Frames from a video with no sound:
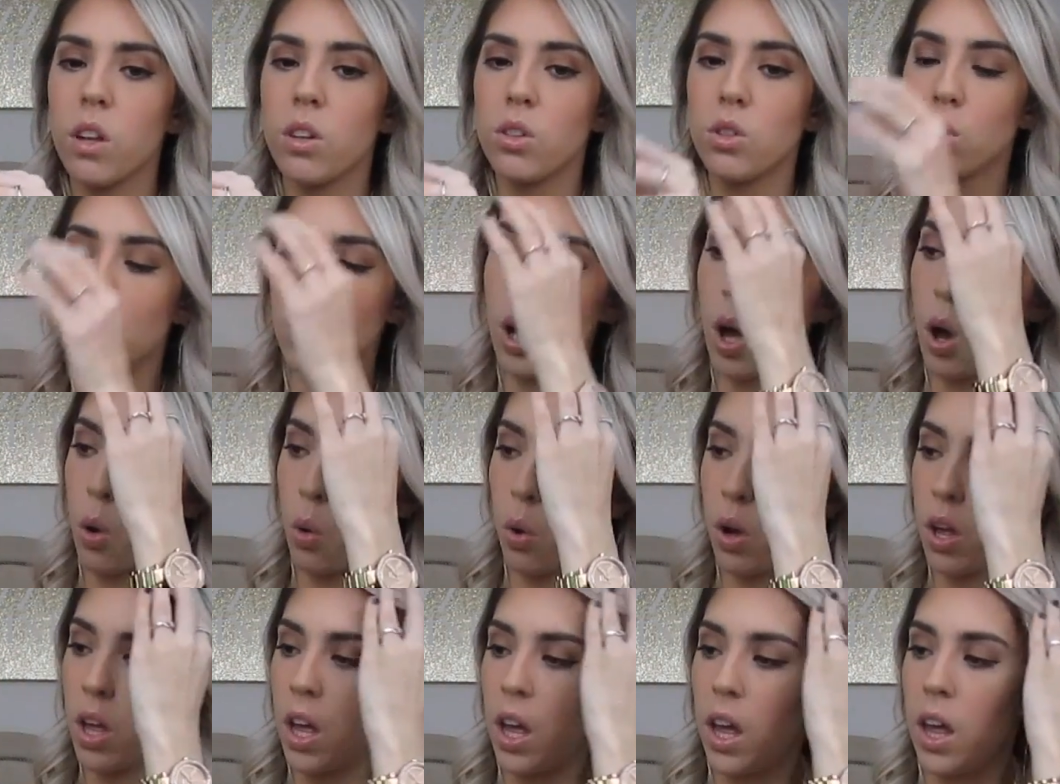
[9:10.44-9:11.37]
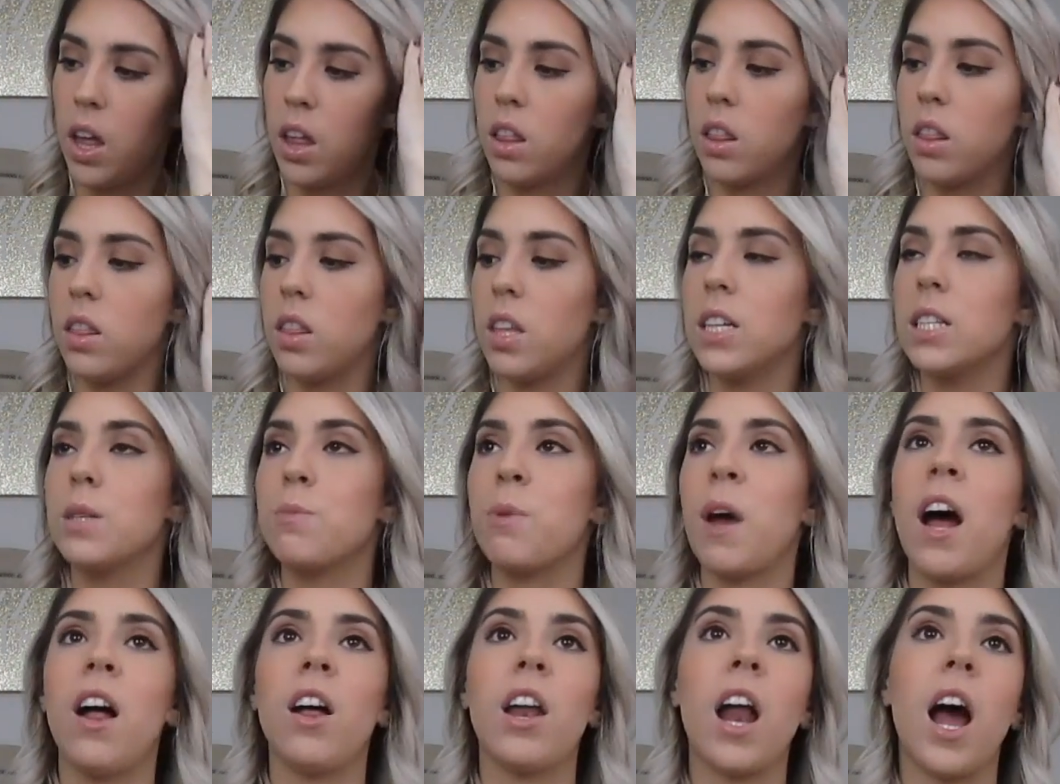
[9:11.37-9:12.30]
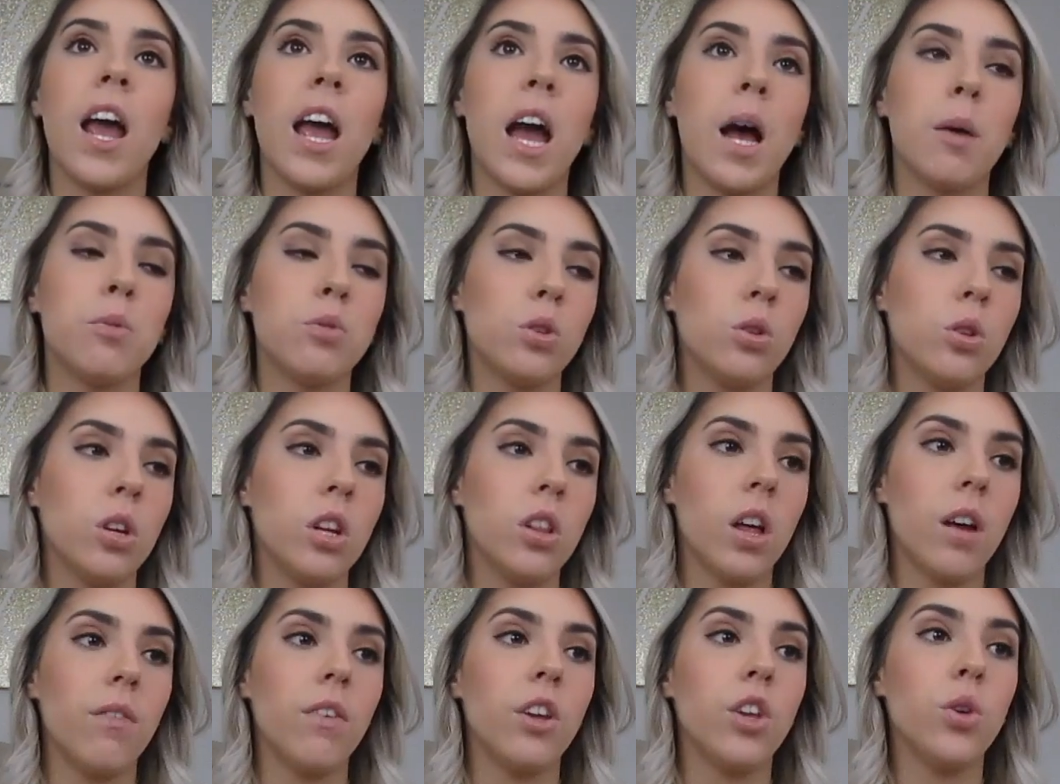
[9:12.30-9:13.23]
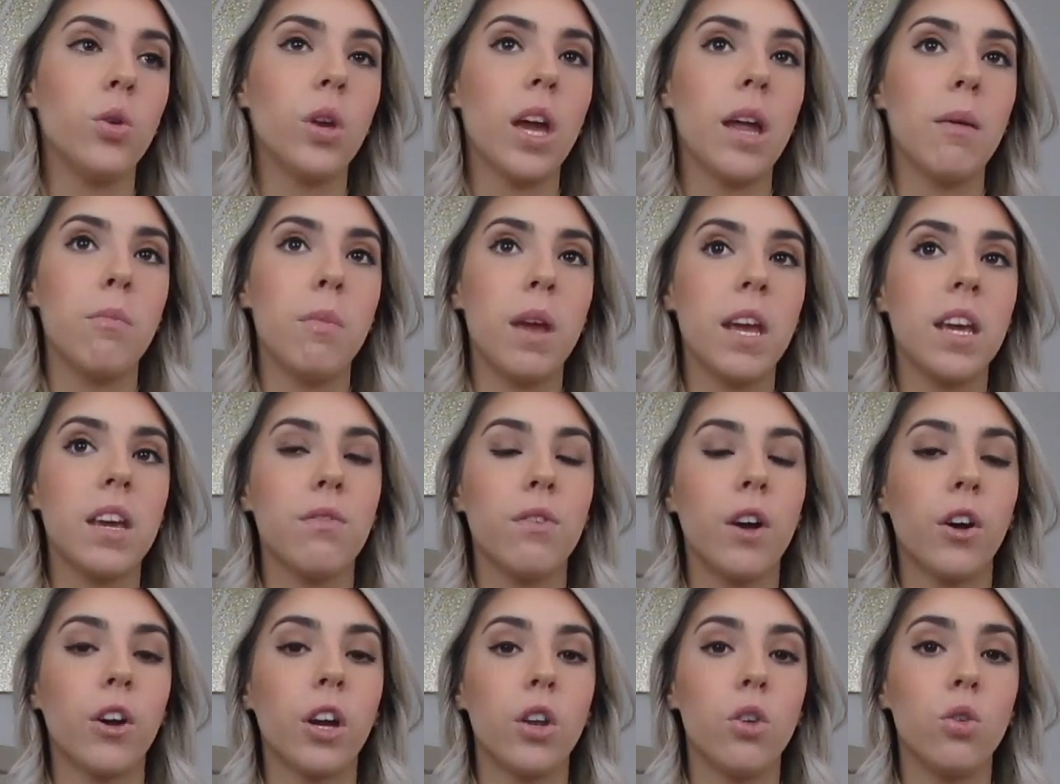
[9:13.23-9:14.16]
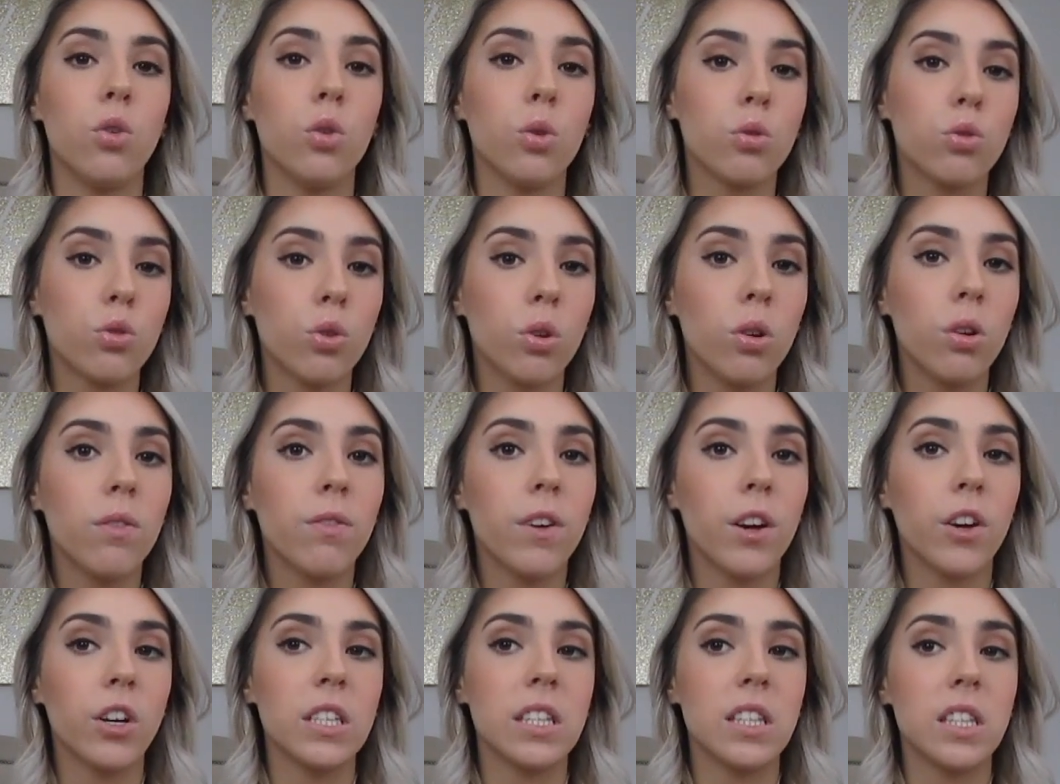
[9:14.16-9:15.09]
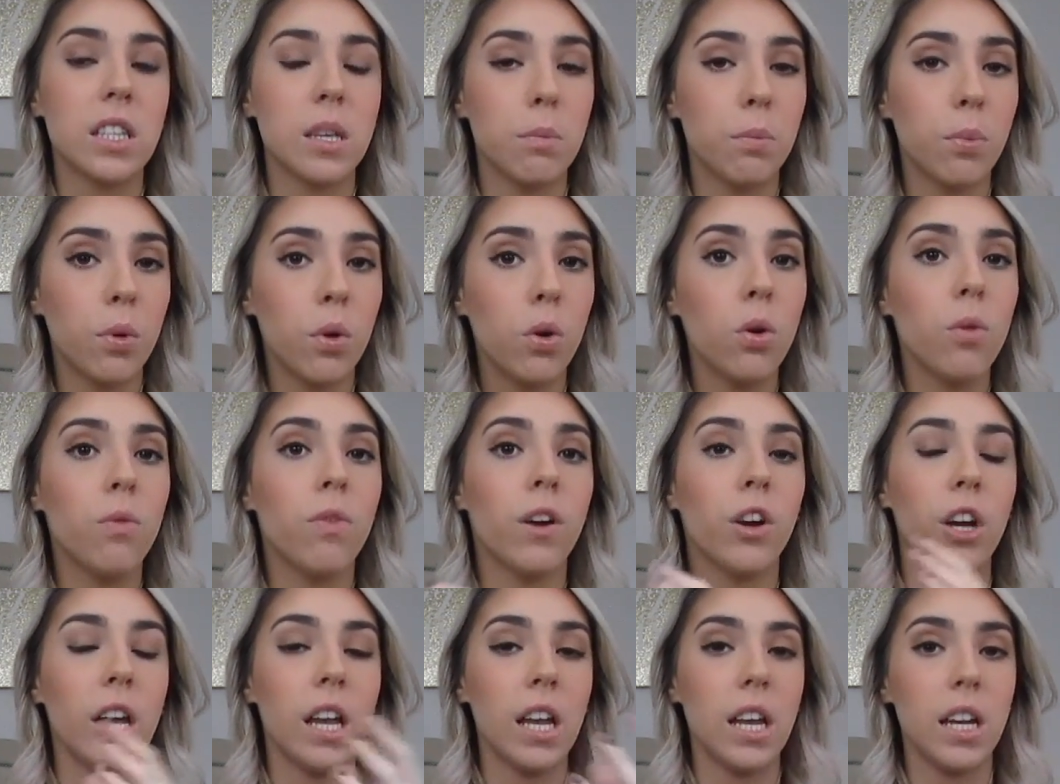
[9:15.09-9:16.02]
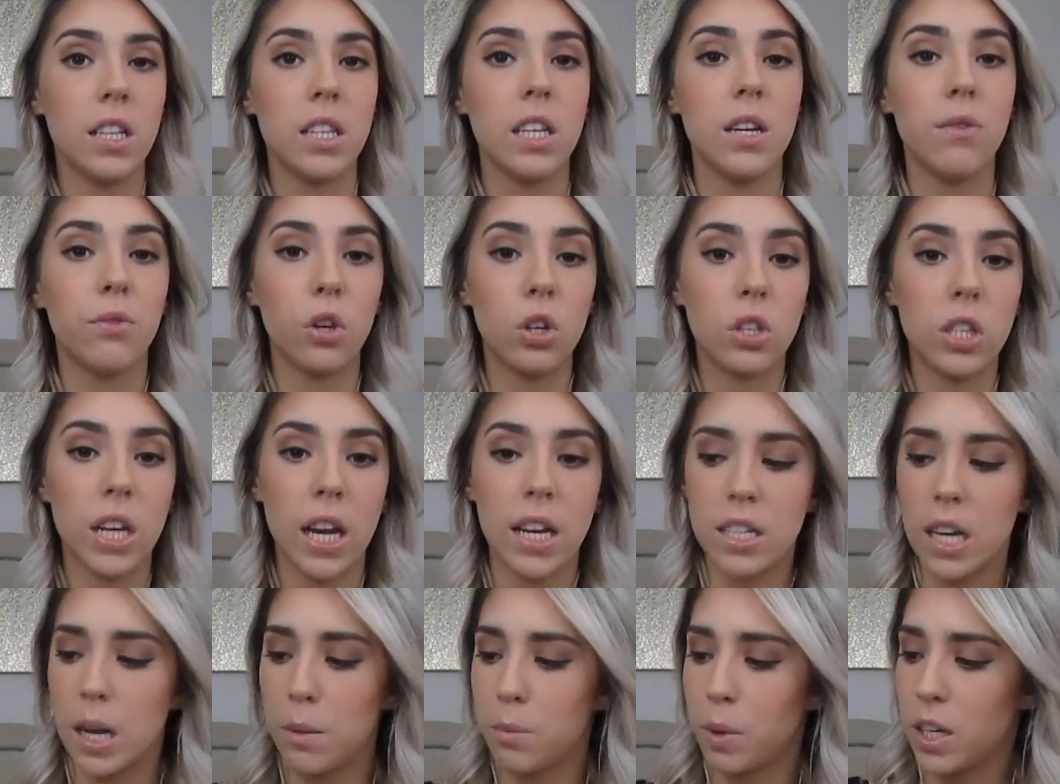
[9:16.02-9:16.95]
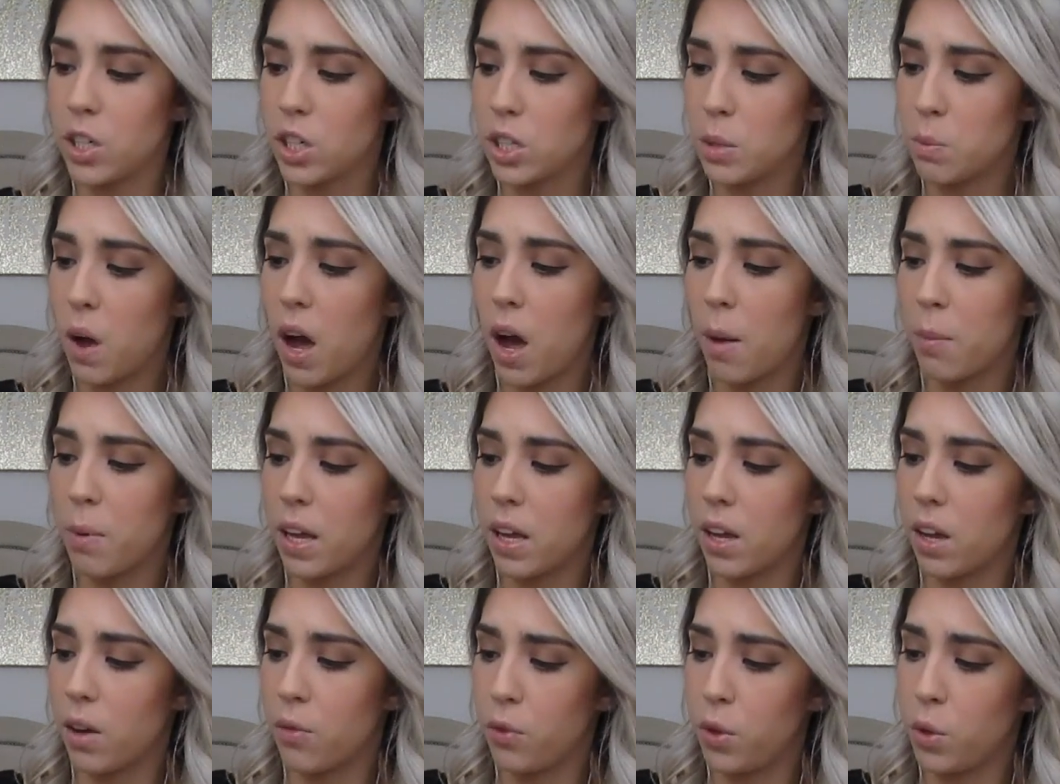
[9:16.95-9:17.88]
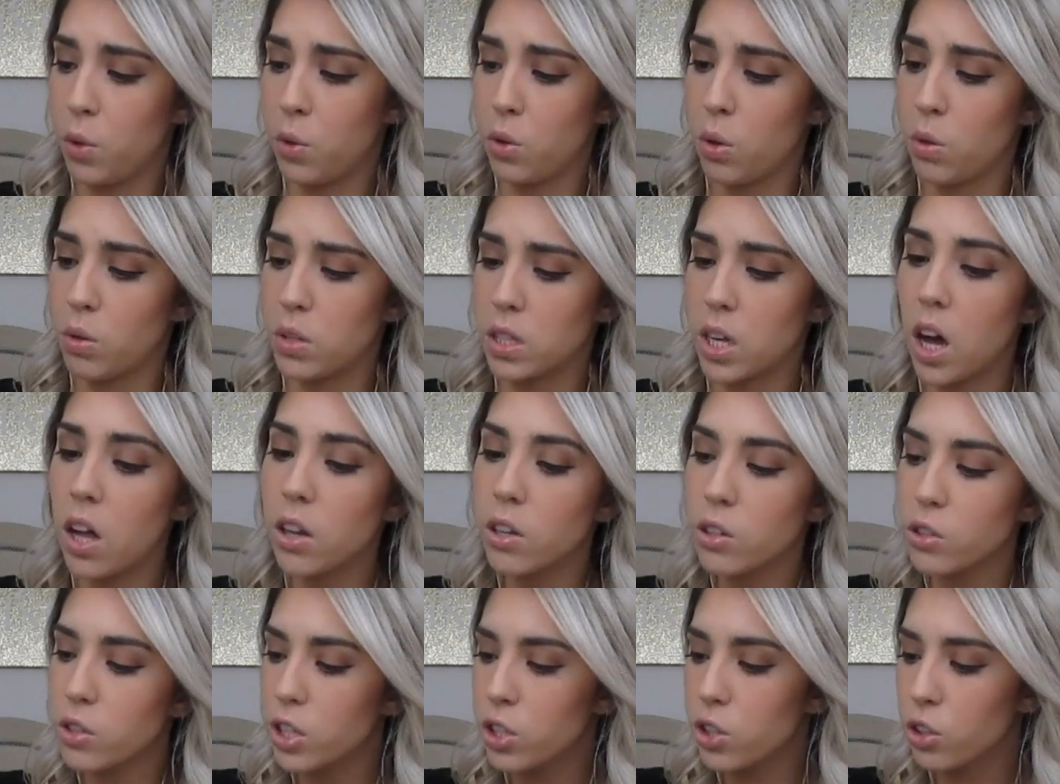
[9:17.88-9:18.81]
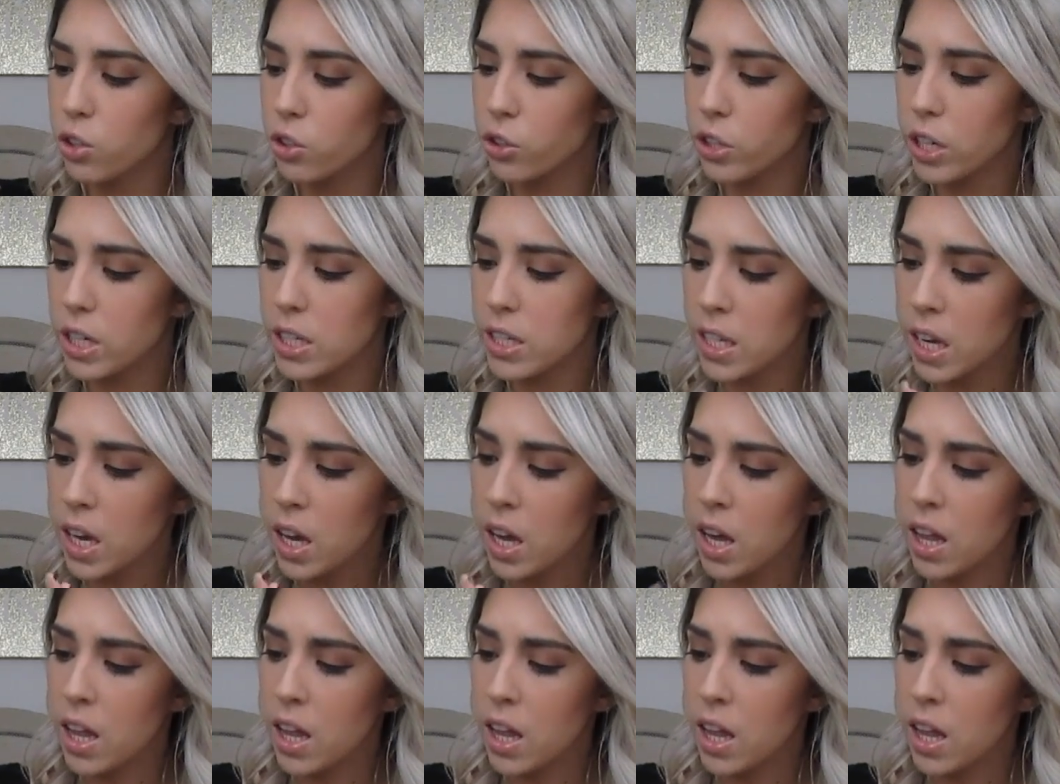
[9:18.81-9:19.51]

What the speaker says: So this palette, I absolutely love it. You can make it very neutral, very simple, very easy for daytime by just popping a few of those colors in your crease.